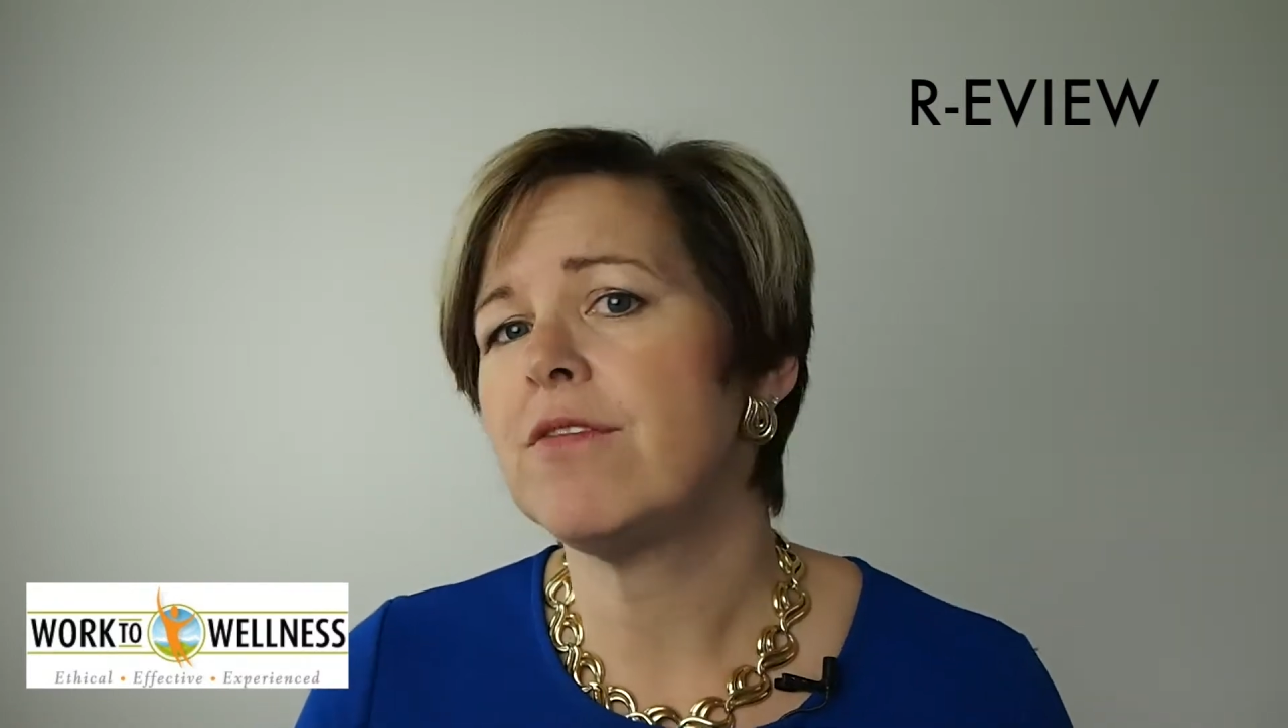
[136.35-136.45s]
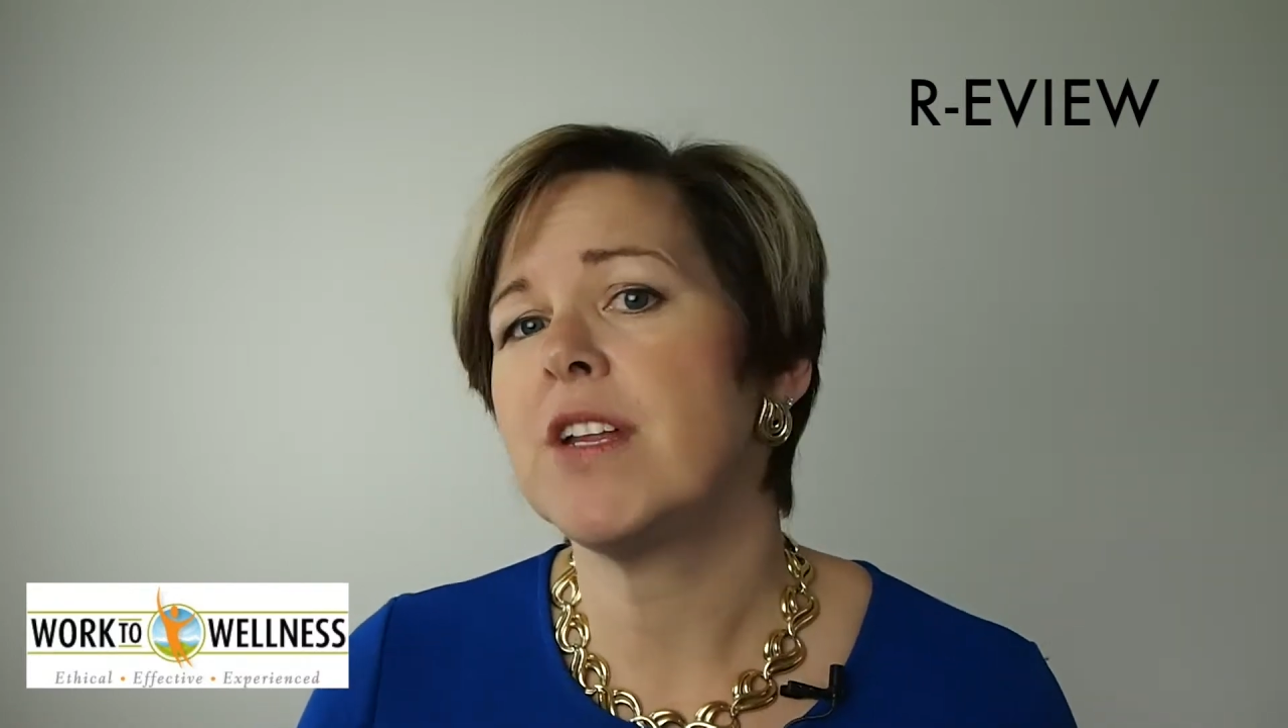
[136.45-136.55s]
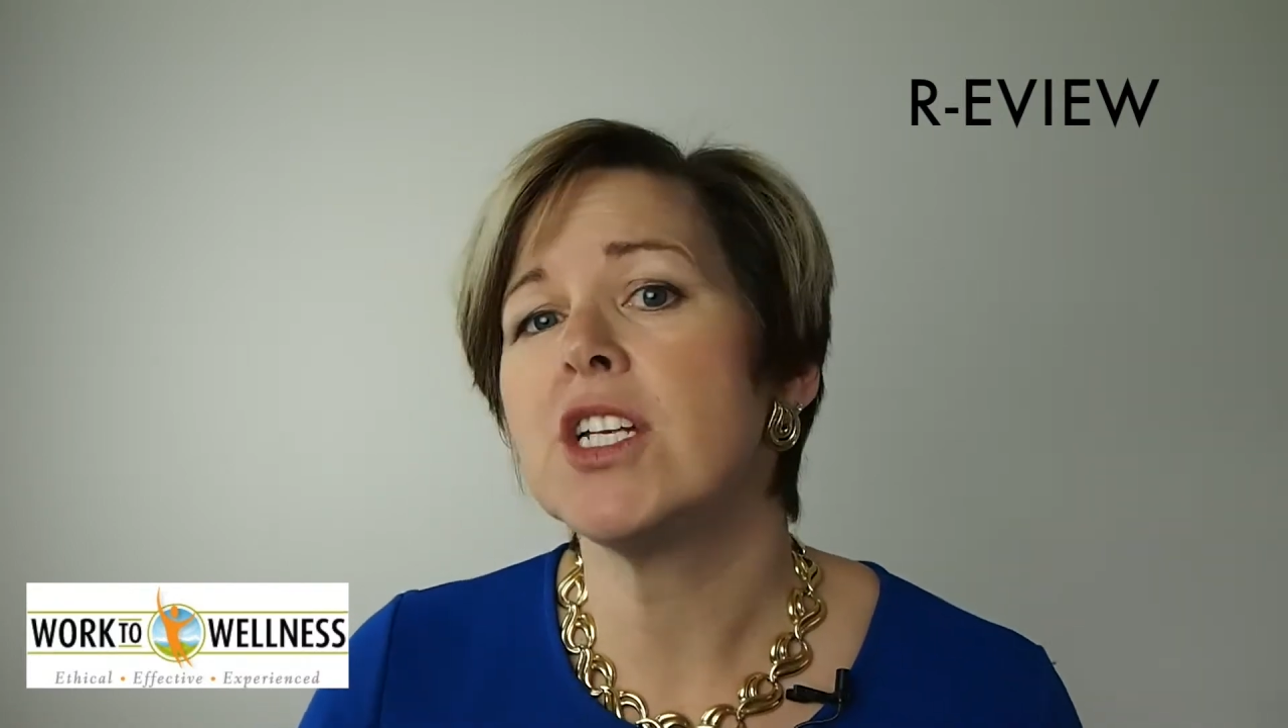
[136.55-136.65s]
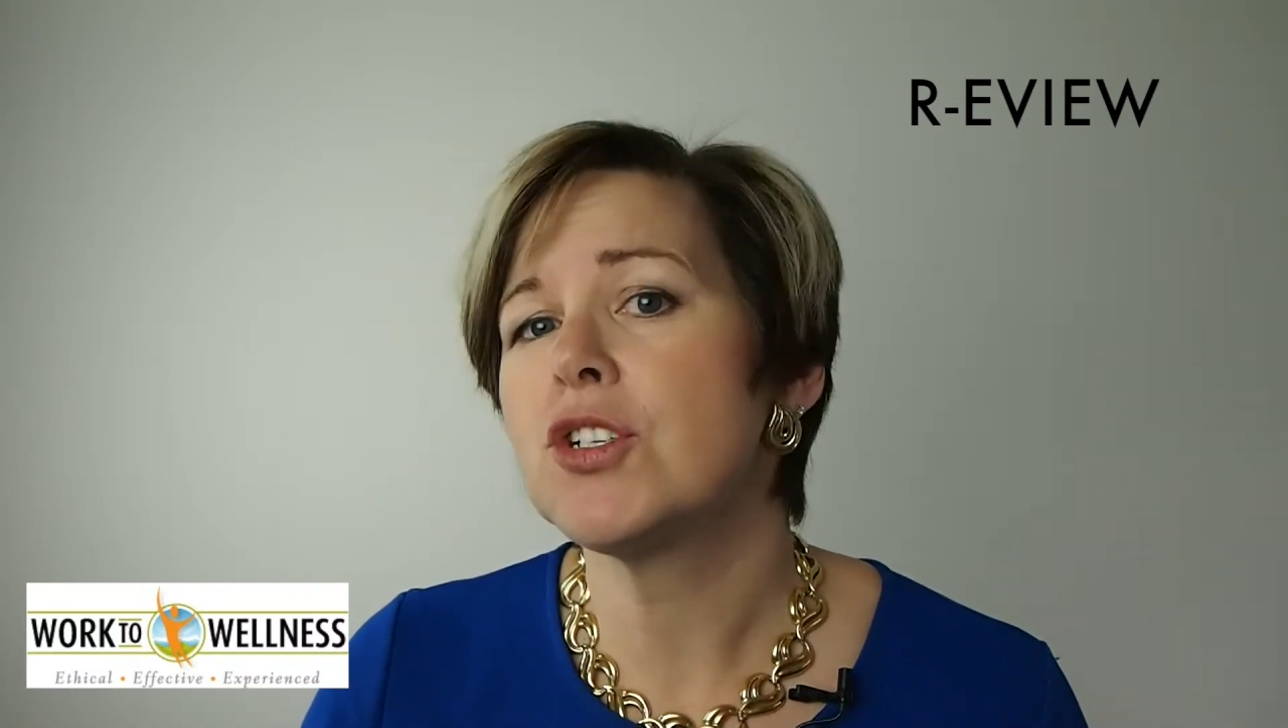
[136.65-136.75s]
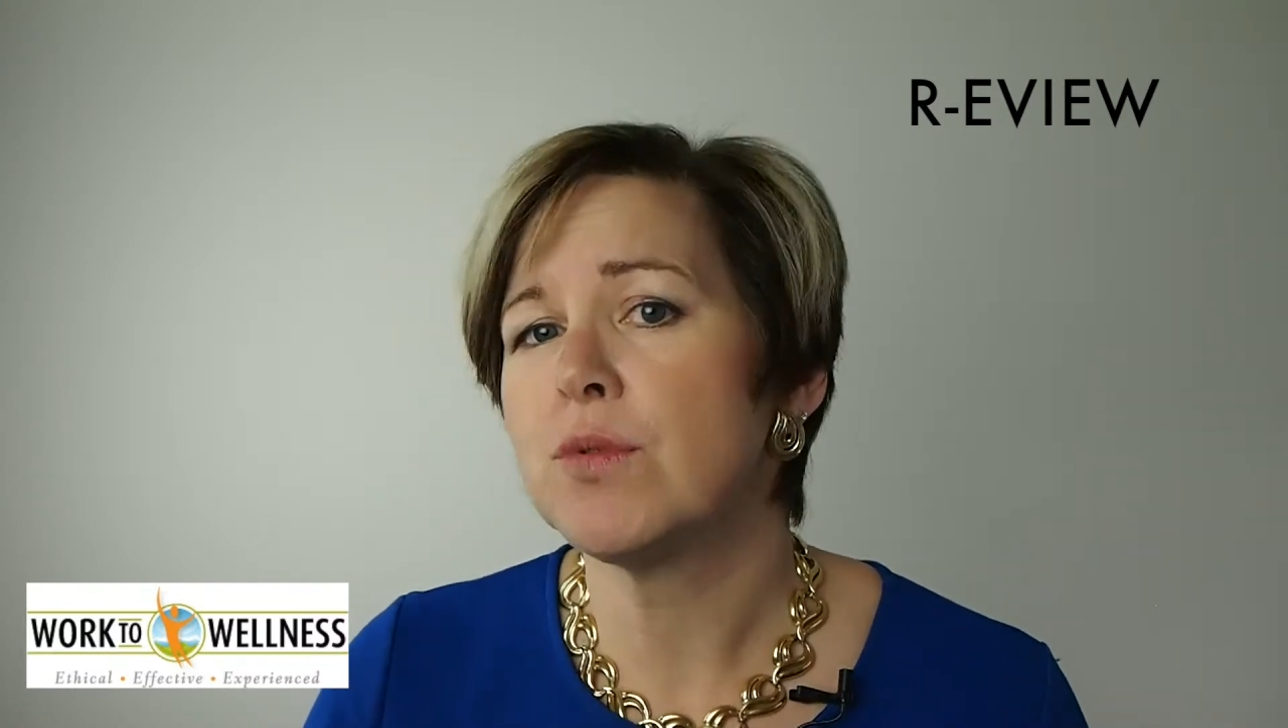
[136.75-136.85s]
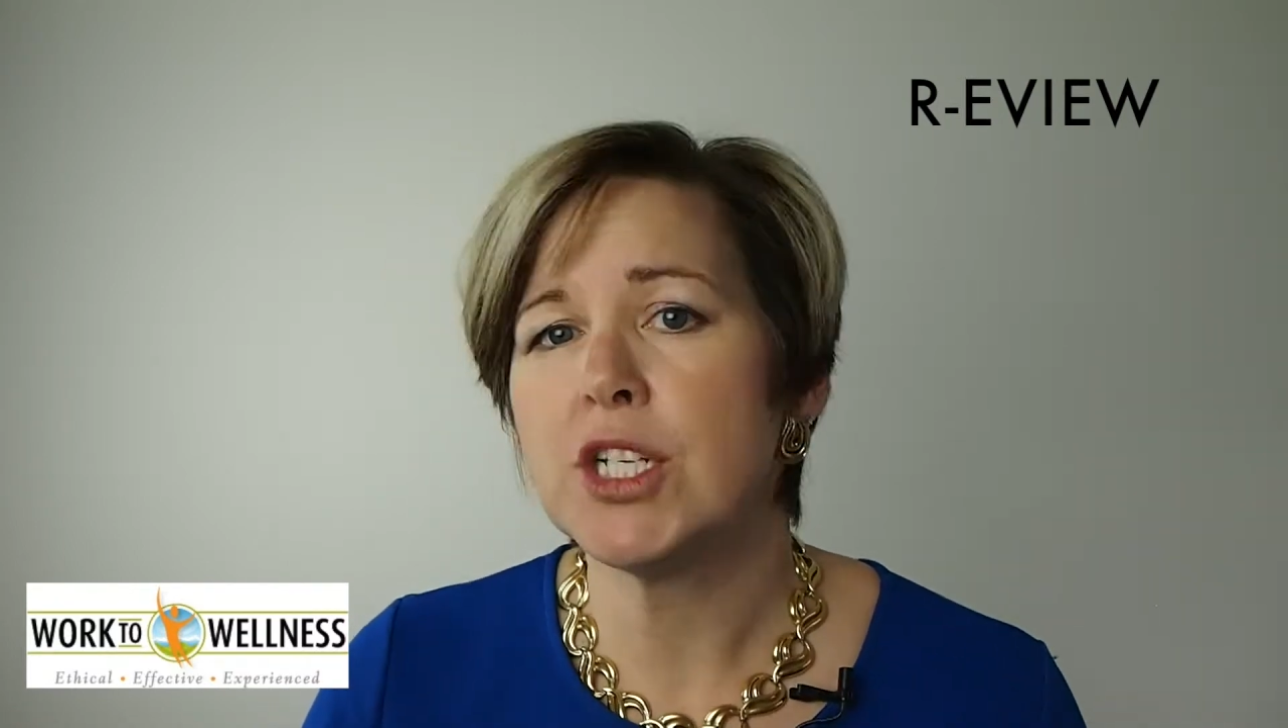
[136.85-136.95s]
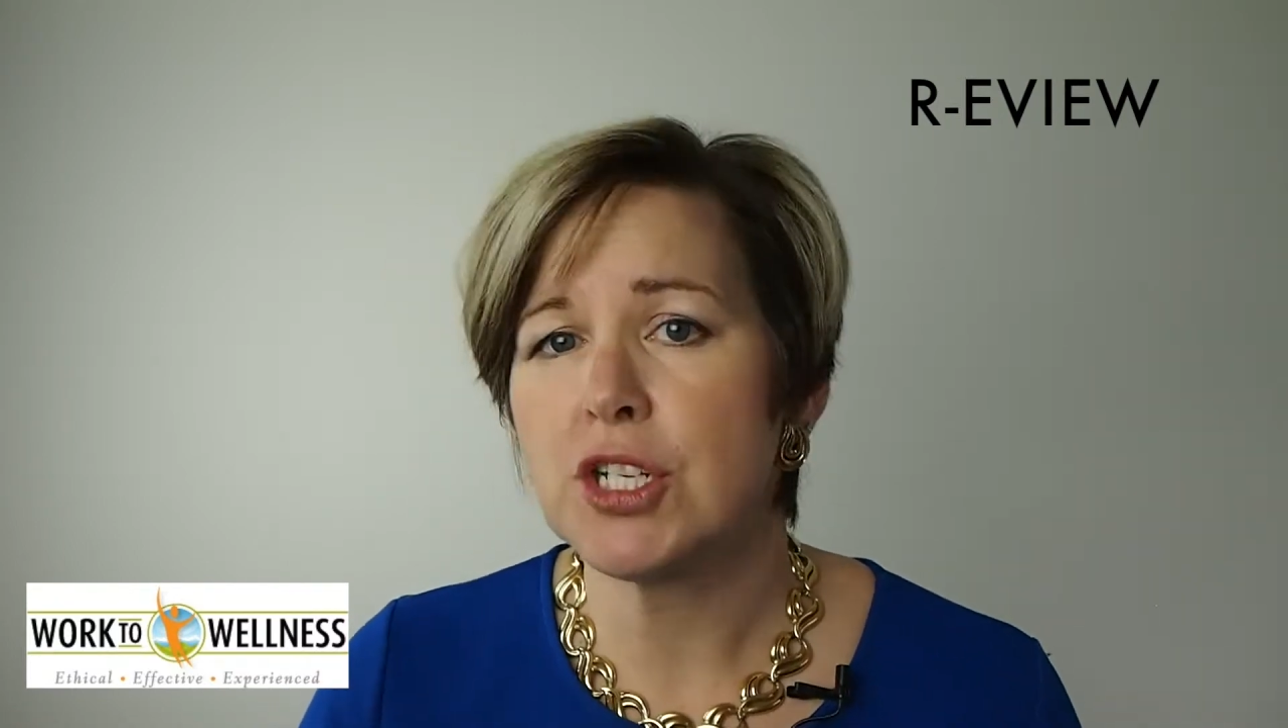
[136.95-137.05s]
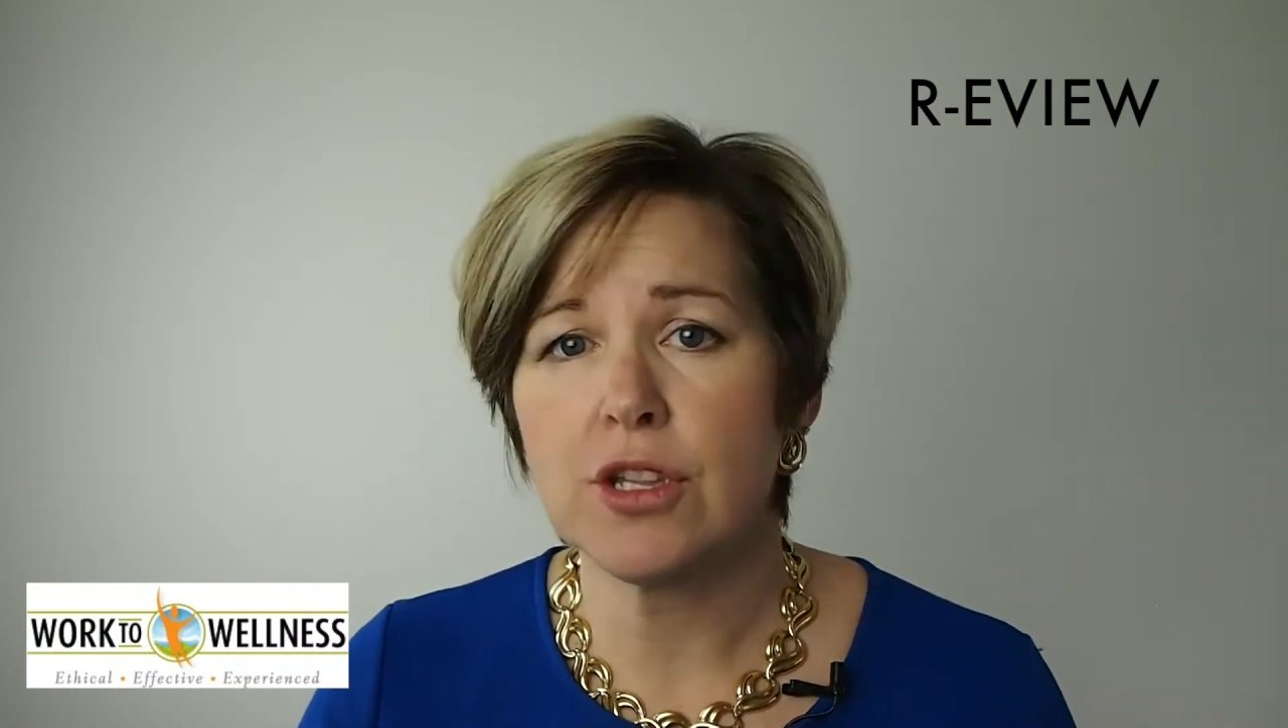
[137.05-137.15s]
finished